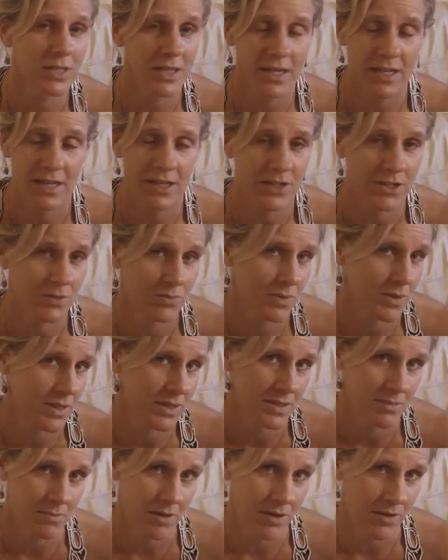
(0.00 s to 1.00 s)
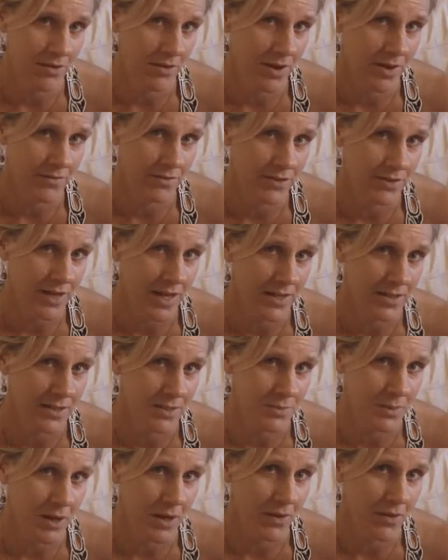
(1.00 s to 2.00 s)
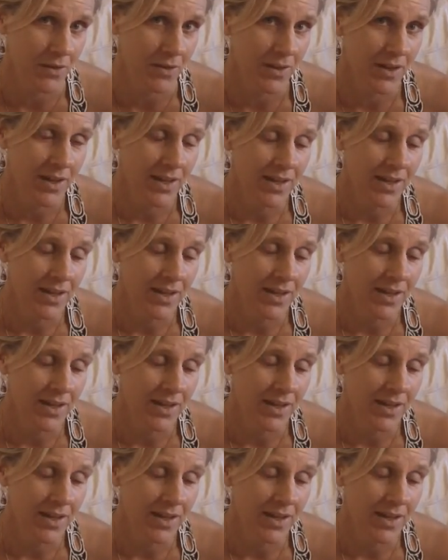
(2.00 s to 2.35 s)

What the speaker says: connection with his mother after that as well.